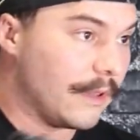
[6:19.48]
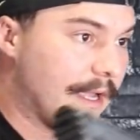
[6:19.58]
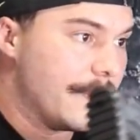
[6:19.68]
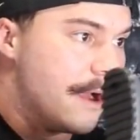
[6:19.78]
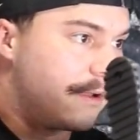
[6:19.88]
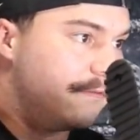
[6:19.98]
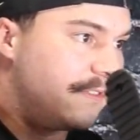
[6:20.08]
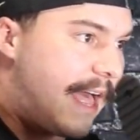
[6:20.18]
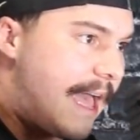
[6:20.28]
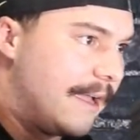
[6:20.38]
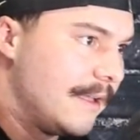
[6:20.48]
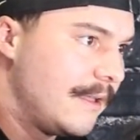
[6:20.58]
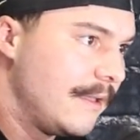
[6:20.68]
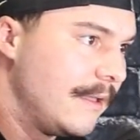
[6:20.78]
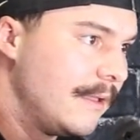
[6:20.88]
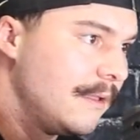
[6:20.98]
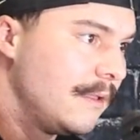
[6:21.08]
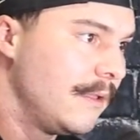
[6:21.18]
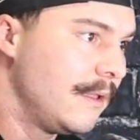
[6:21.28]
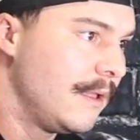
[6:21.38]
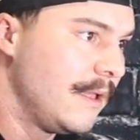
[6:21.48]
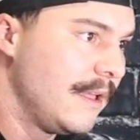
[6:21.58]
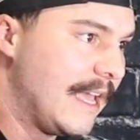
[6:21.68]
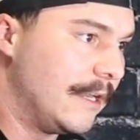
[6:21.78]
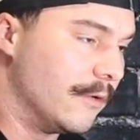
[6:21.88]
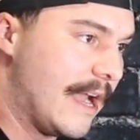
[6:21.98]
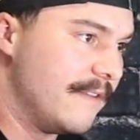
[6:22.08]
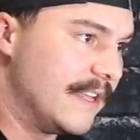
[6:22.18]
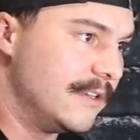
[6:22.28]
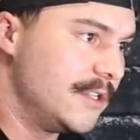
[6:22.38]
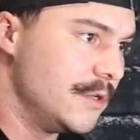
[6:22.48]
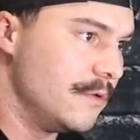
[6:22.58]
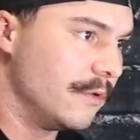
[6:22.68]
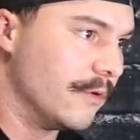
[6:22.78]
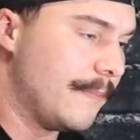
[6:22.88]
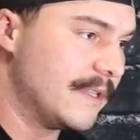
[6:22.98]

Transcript: like American flag engraved into the grip